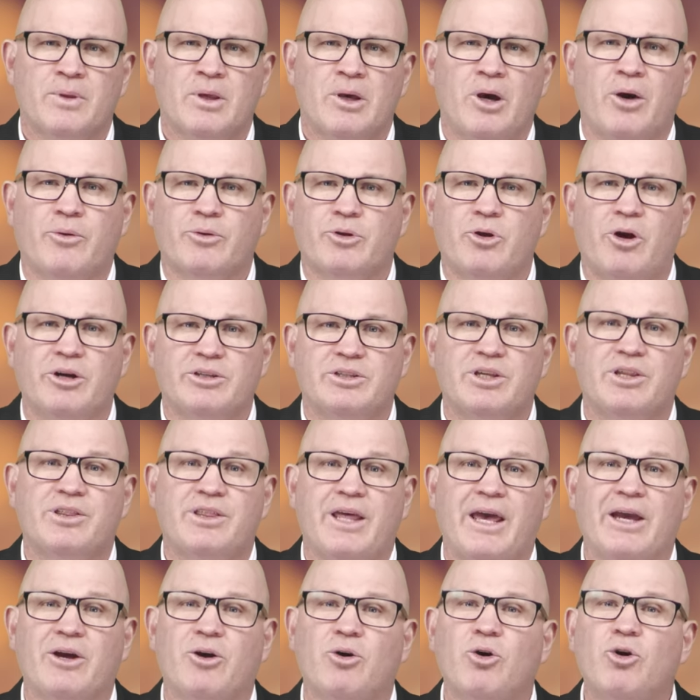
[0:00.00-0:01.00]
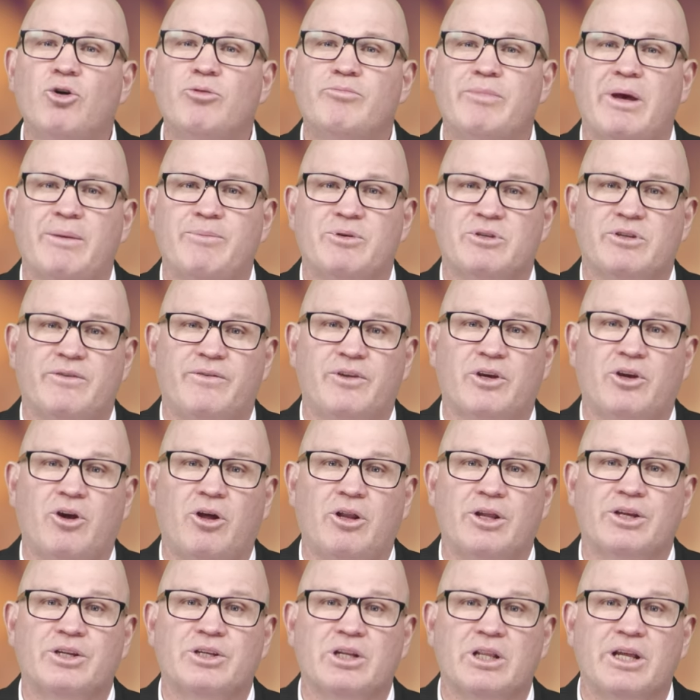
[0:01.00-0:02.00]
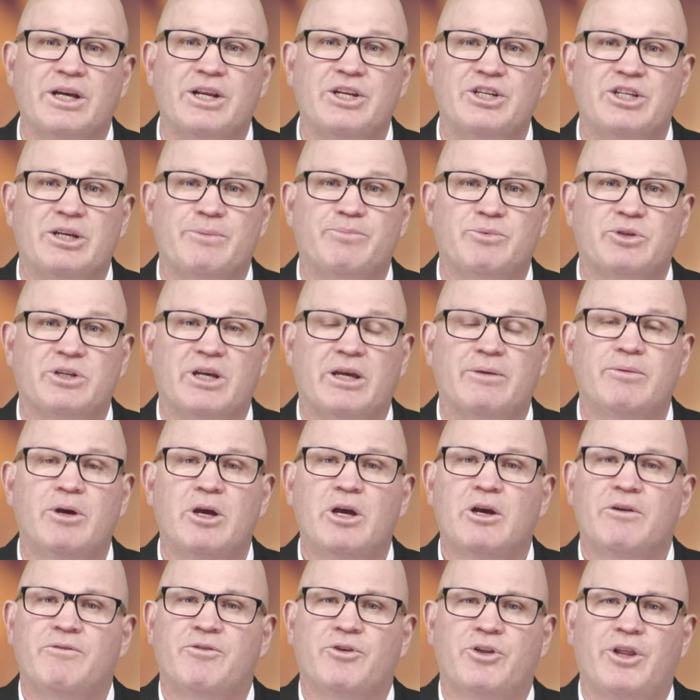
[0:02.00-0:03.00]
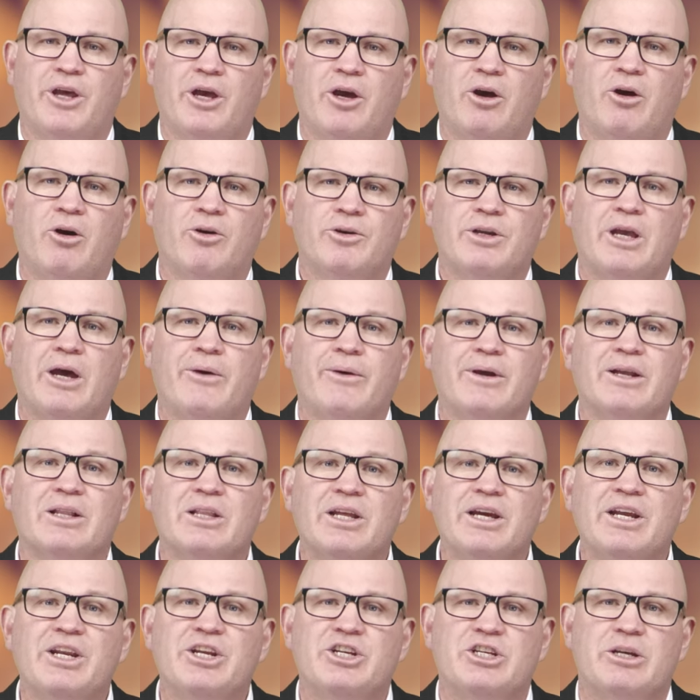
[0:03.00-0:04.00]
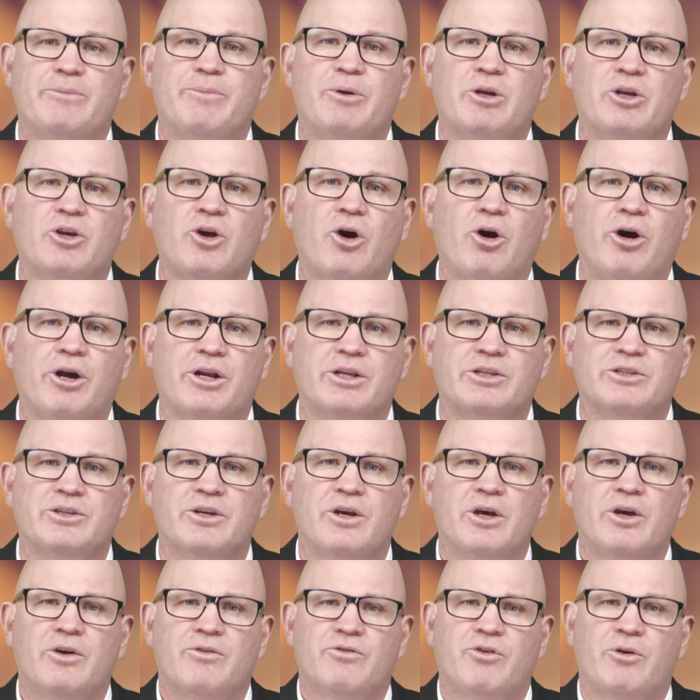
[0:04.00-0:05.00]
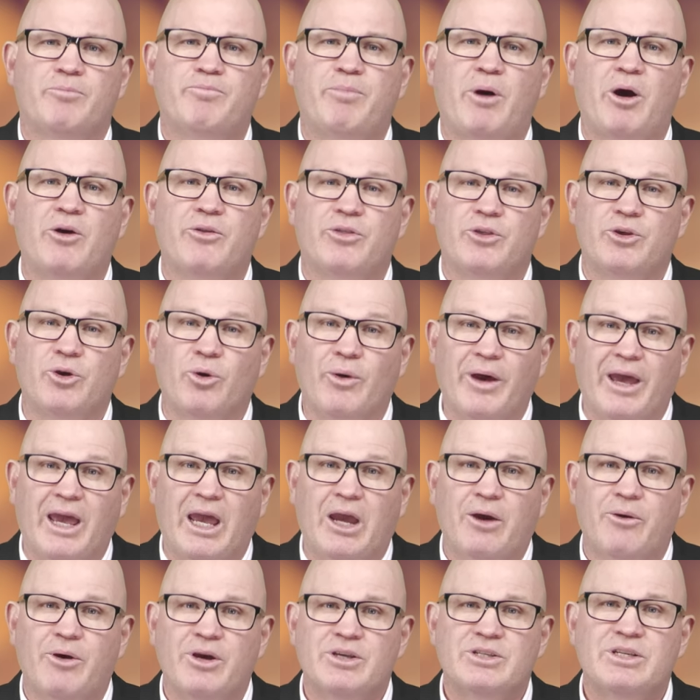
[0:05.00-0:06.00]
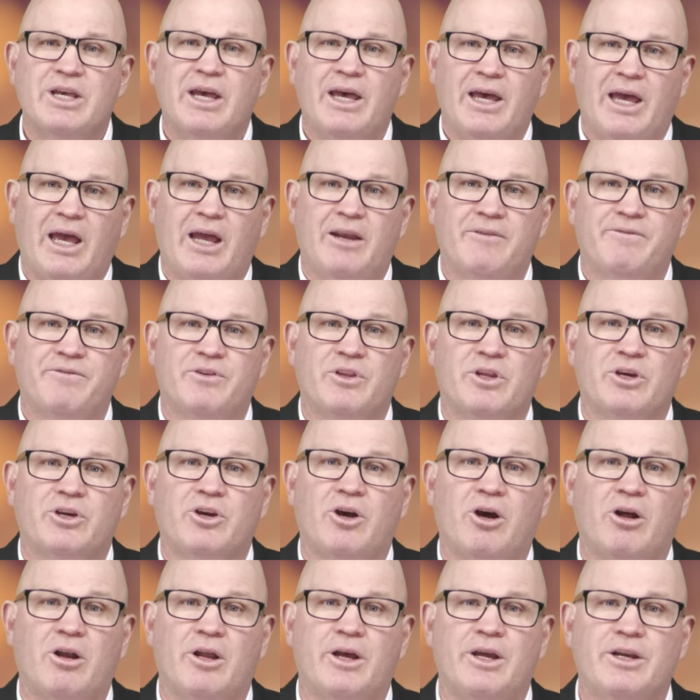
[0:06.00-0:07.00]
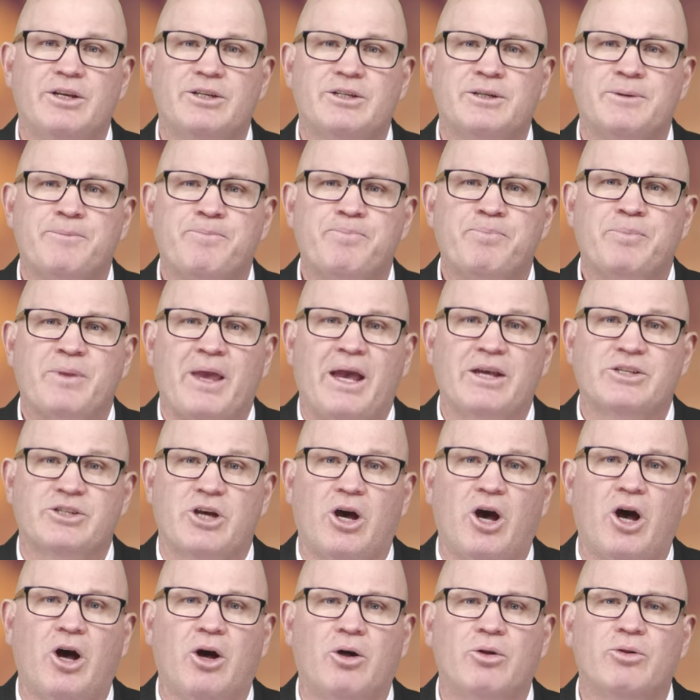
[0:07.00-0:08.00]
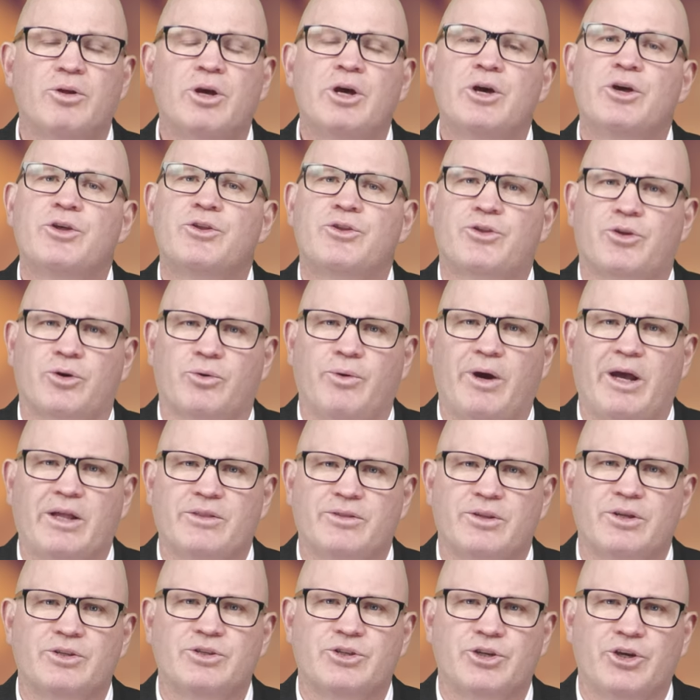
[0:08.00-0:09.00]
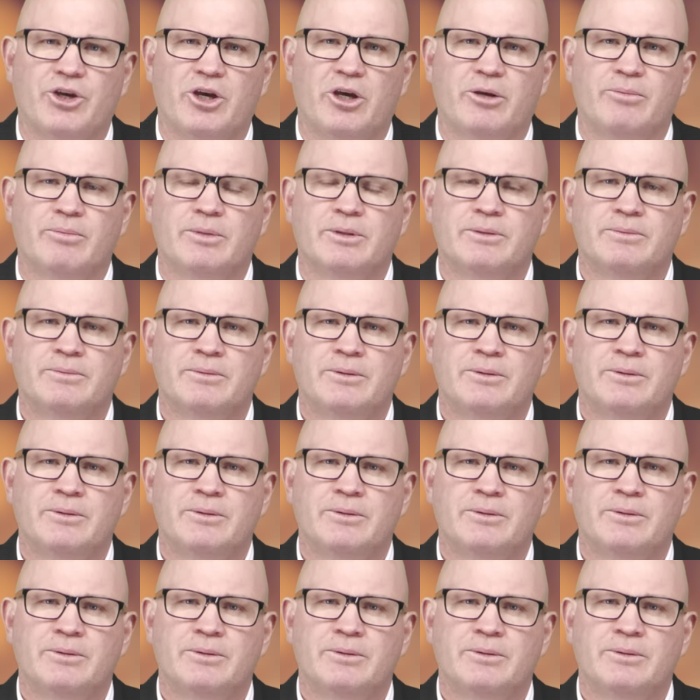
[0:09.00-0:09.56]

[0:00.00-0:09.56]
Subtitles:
I would like to thank all members of the college leadership team for their ongoing leadership and guidance for both your areas and for the college as a whole throughout the term.